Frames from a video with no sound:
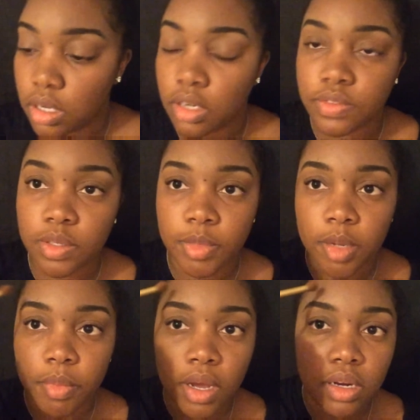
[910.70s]
go some of
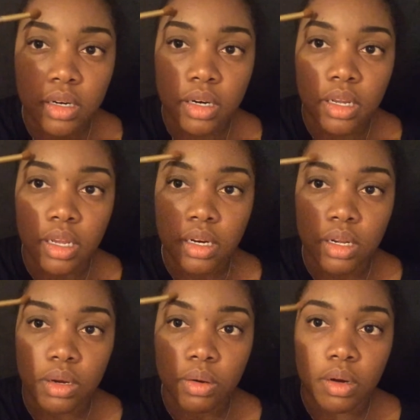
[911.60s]
that powder and
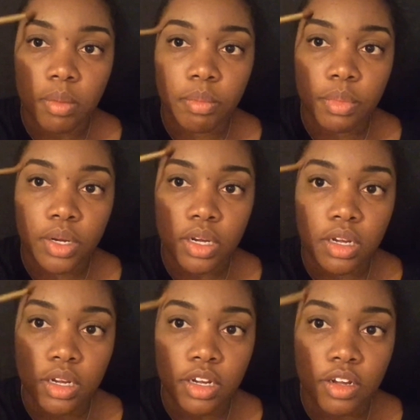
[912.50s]
go
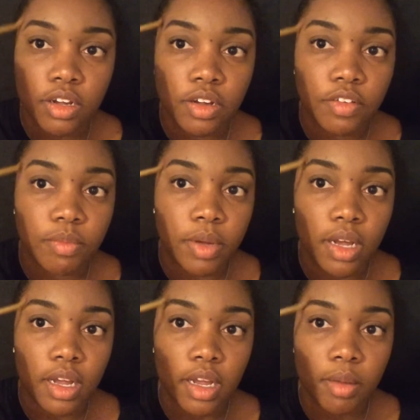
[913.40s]
above
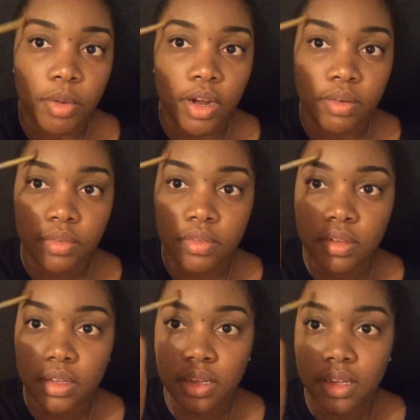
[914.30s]
my brow.
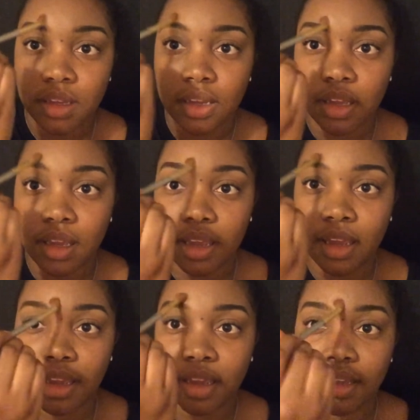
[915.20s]

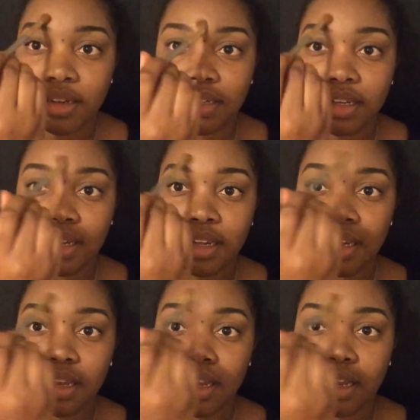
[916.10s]
And
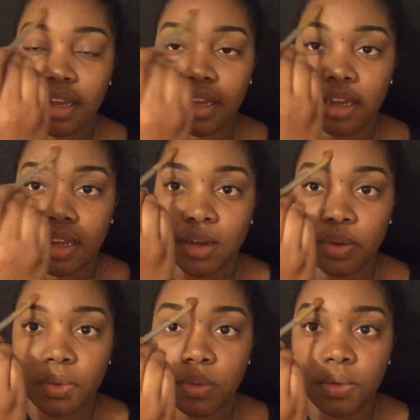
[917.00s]

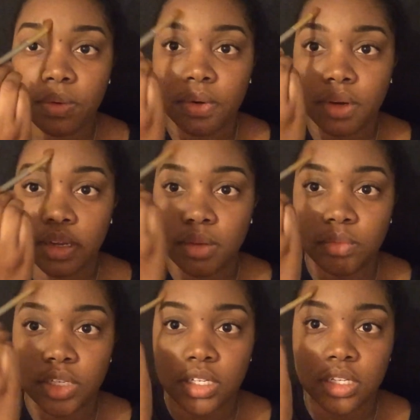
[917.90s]
ooh, and
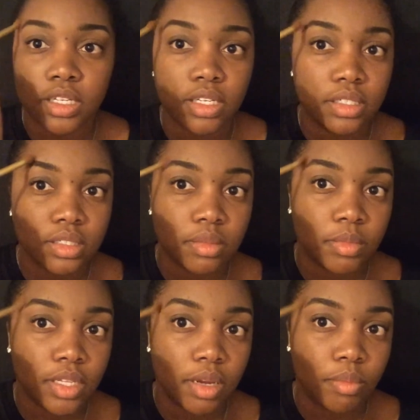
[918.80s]
blend some
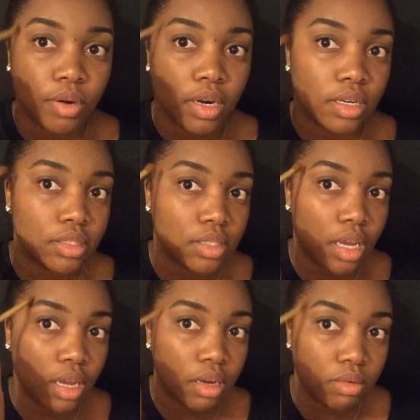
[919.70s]
of that brightness
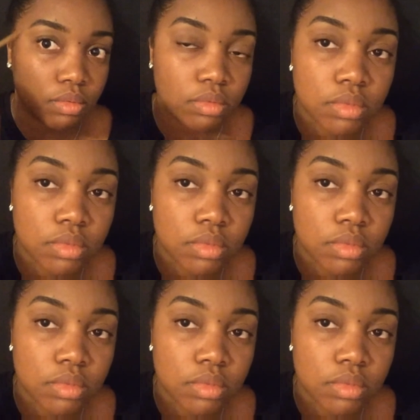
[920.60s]
out.